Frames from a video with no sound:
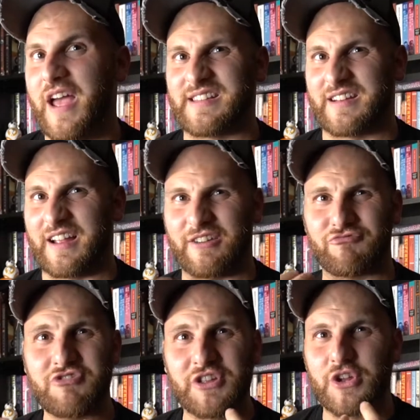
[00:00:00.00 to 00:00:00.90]
has a
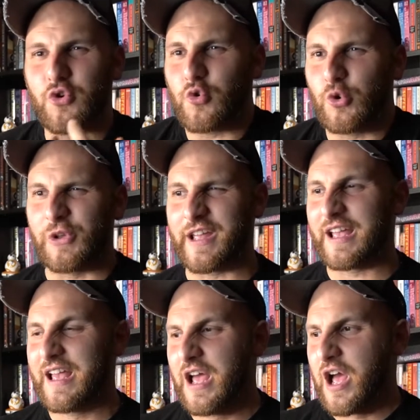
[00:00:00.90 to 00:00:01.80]
really cool, like,
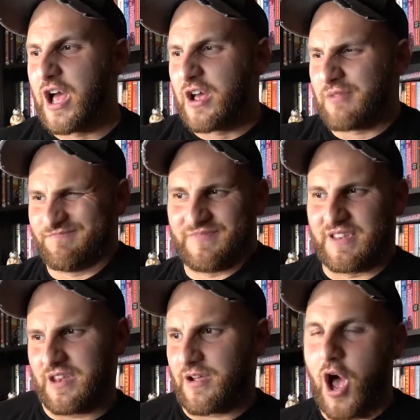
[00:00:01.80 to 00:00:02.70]

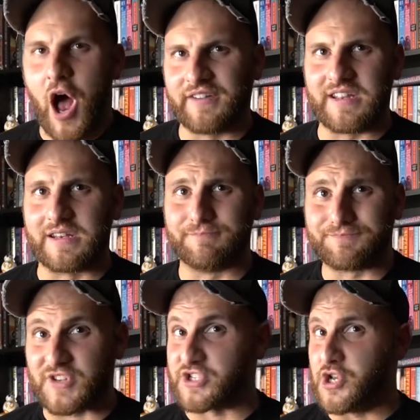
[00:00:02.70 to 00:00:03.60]
haunted
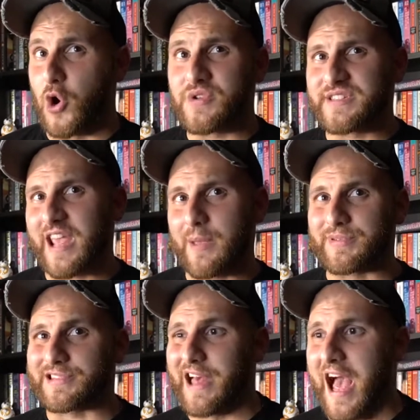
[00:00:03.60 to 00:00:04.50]
snowscape
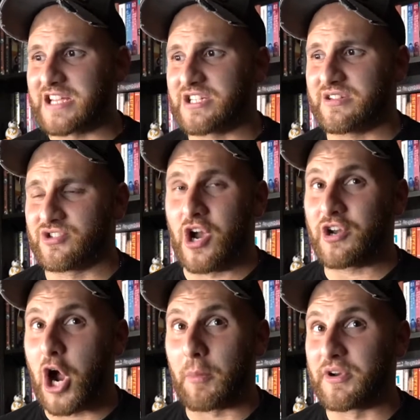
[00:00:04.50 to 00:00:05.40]
/ John
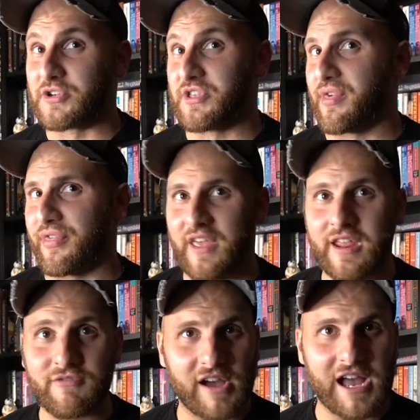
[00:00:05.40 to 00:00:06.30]
Carpenter's The
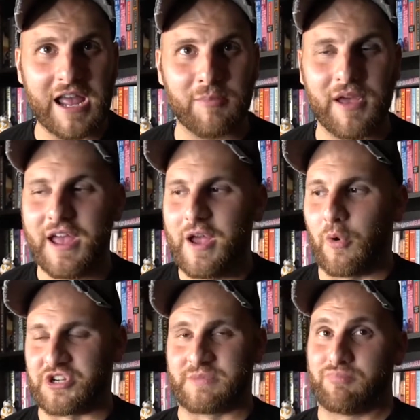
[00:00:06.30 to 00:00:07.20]
Thing vibe,
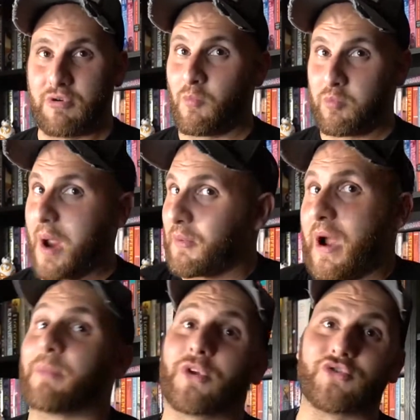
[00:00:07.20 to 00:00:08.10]
which is probably
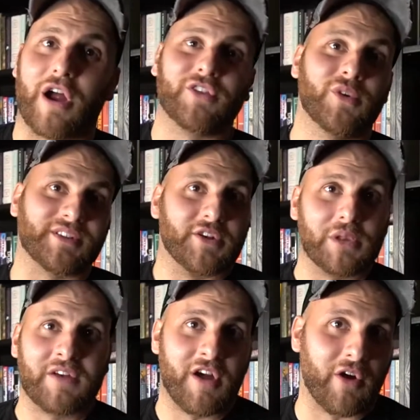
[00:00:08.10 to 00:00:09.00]
why I'm so drawn to it, because I do
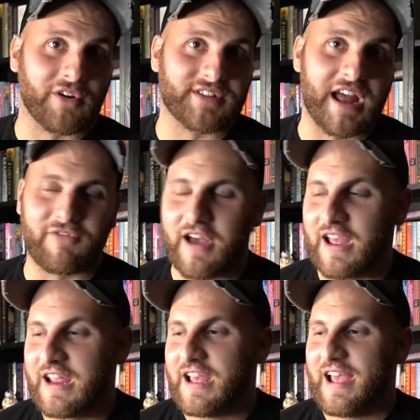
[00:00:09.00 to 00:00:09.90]
love horror
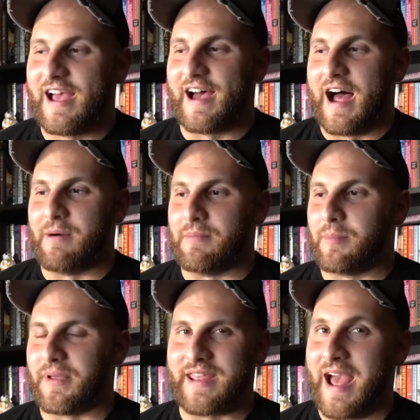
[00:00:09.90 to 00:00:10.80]
sci-fi.
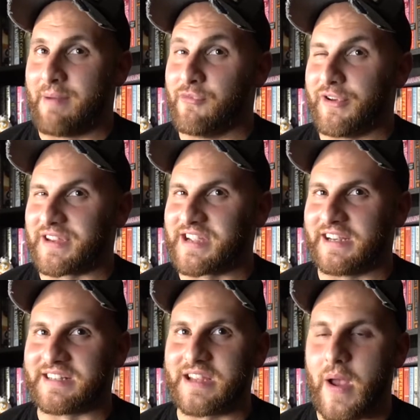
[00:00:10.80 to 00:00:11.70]
But yeah, I'm really excited
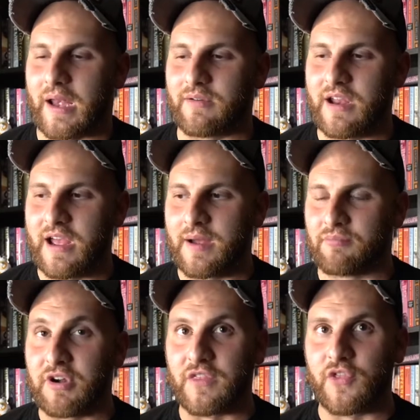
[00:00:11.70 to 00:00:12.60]
to see how I can
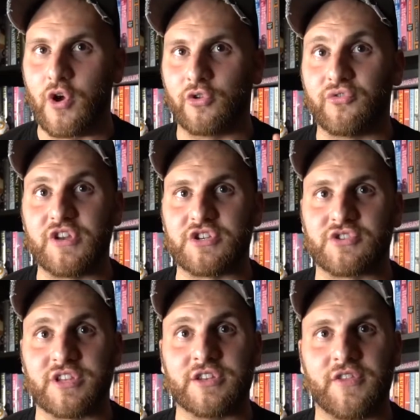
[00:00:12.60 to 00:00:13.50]
bring those
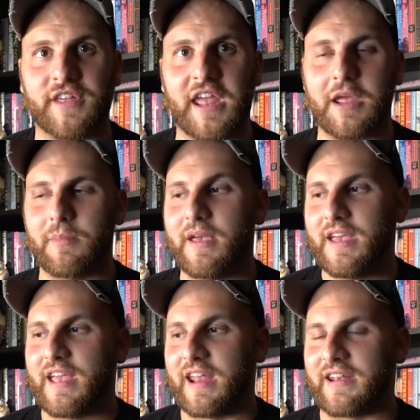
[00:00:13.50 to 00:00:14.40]
features into the game
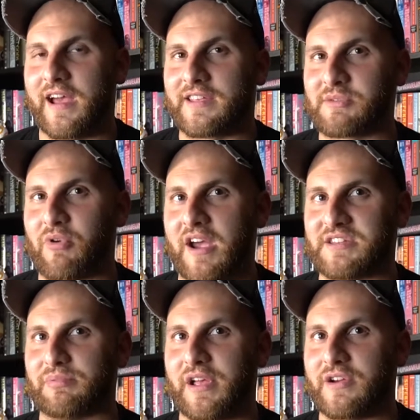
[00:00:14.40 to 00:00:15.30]
and surprise
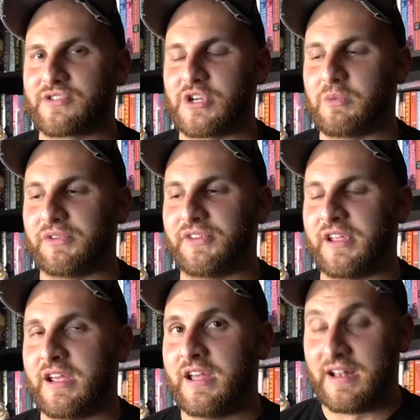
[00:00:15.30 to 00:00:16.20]
the players, so we'll
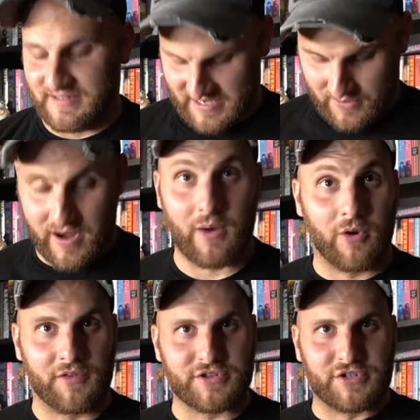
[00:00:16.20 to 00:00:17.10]
see. Kind of why I
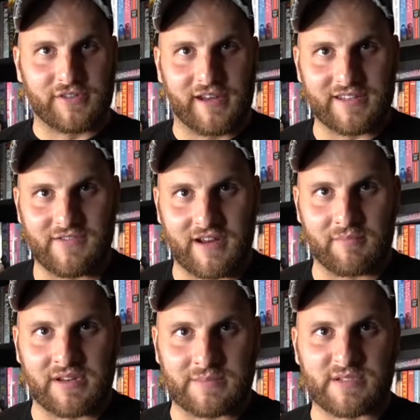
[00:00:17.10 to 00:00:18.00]
wore the shirt today, so I can
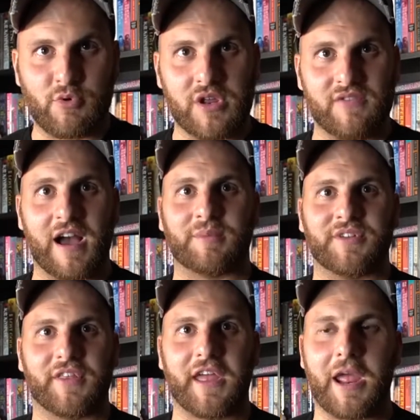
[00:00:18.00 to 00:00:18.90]
bring some spooky vibes
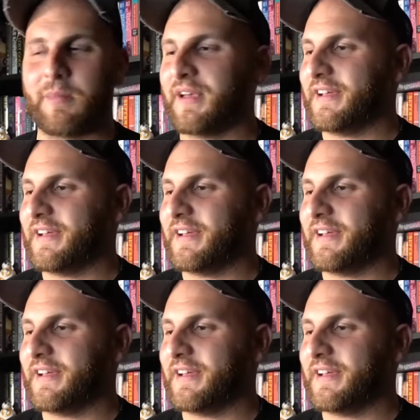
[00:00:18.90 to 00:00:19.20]
into the game.